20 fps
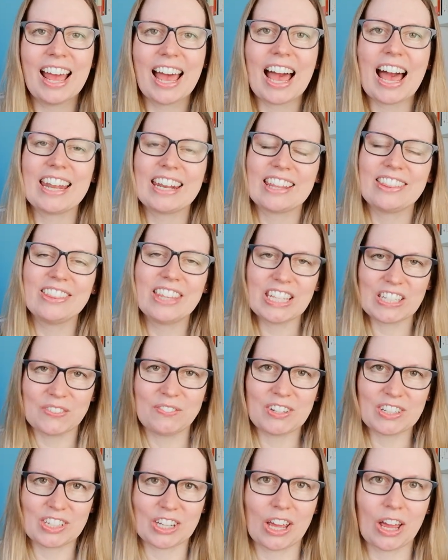And in this
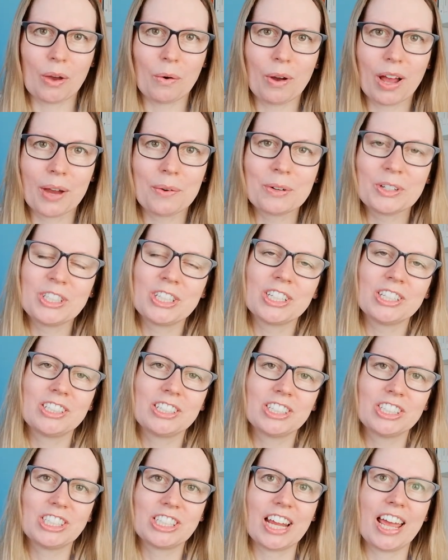video, I will
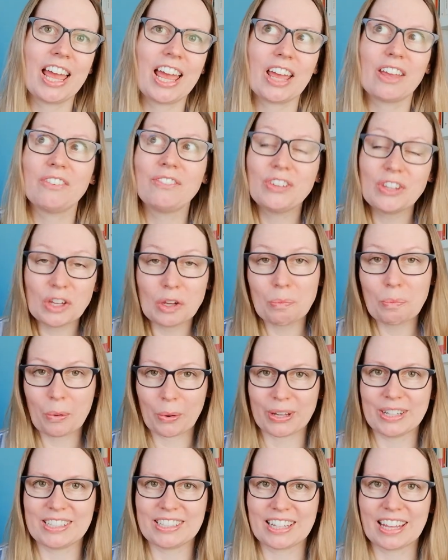just share a few
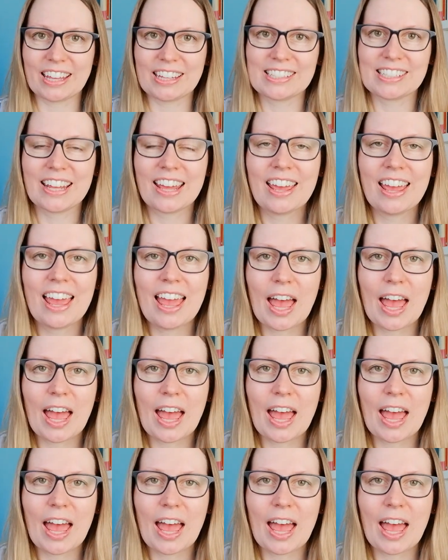pointers